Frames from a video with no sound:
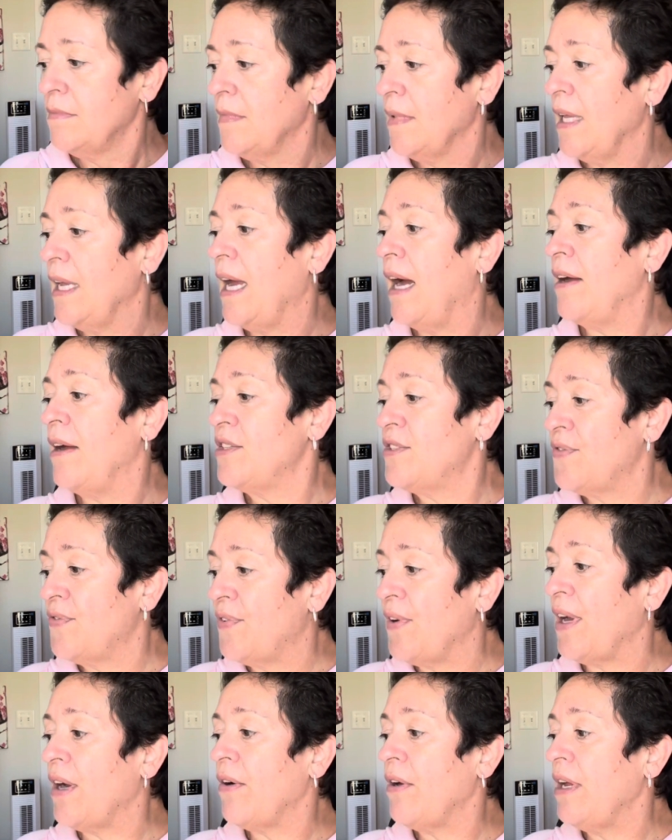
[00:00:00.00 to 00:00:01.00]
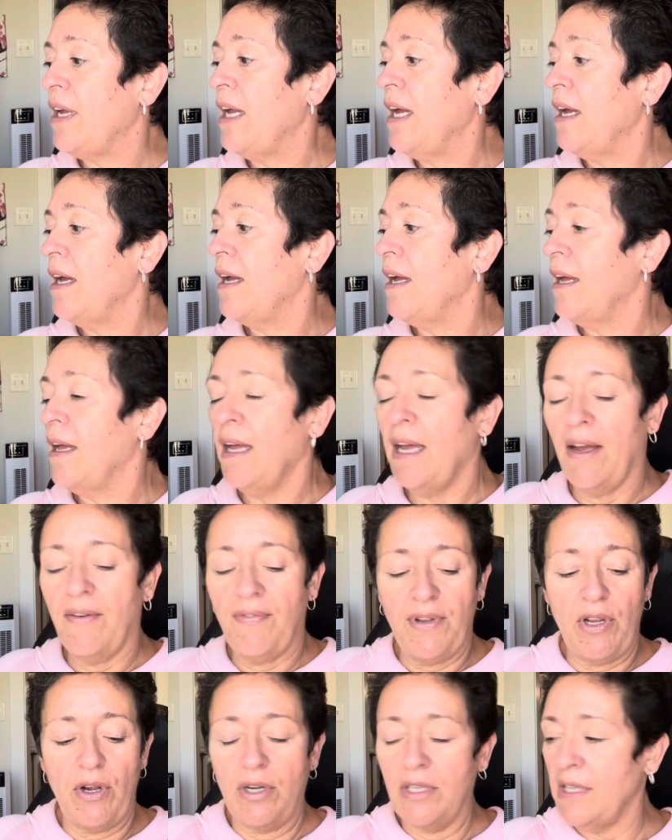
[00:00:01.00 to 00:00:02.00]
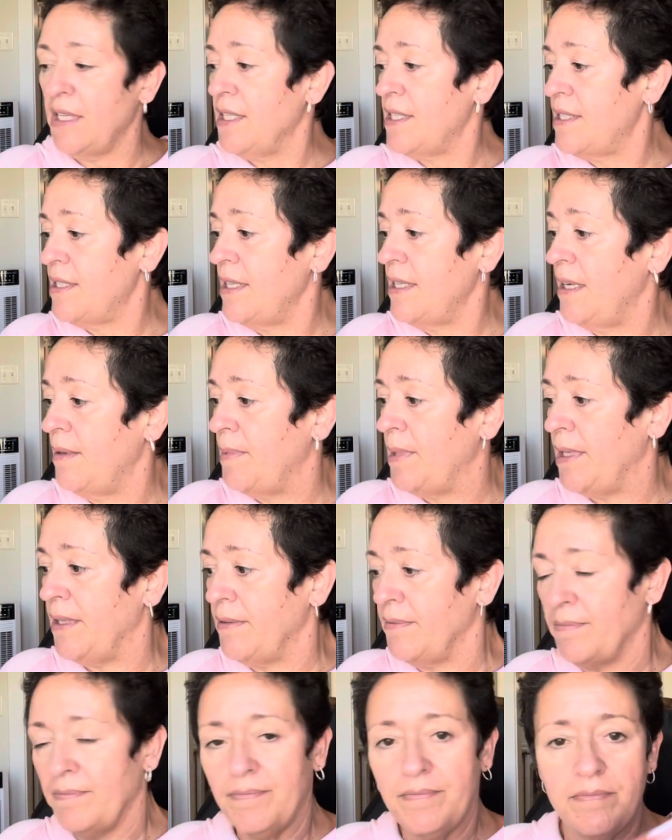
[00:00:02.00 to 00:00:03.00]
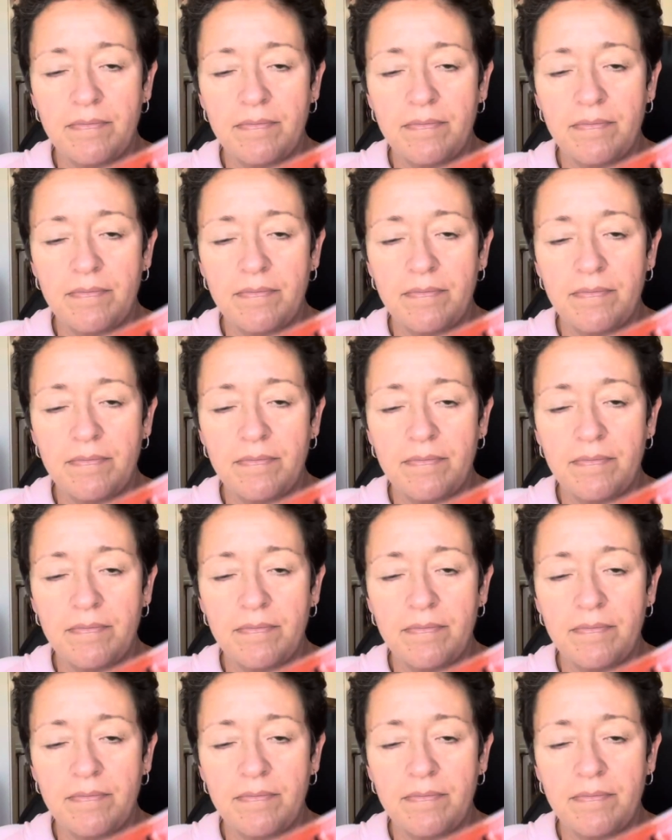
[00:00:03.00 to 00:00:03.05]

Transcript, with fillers: Yeah, it's very heavy on the cinnamon